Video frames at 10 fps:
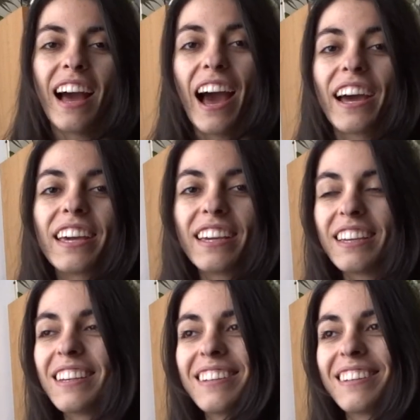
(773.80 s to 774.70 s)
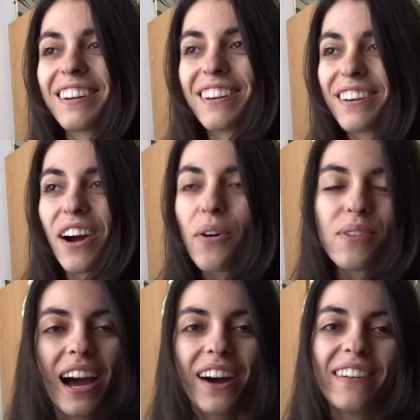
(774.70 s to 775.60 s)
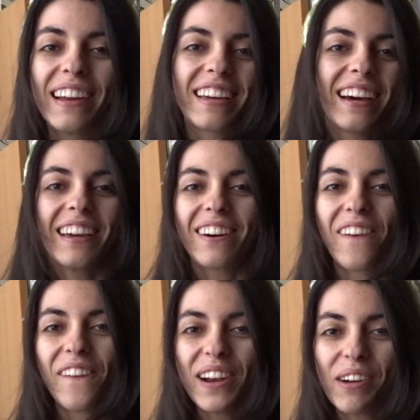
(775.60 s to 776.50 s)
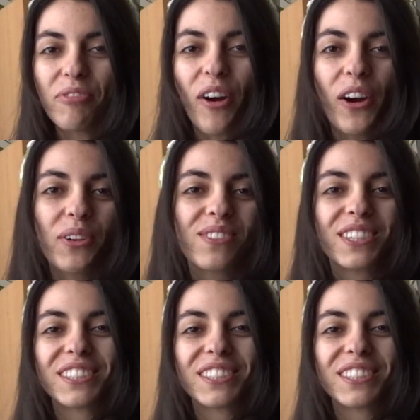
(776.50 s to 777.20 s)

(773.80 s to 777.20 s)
I go now like I own a farm or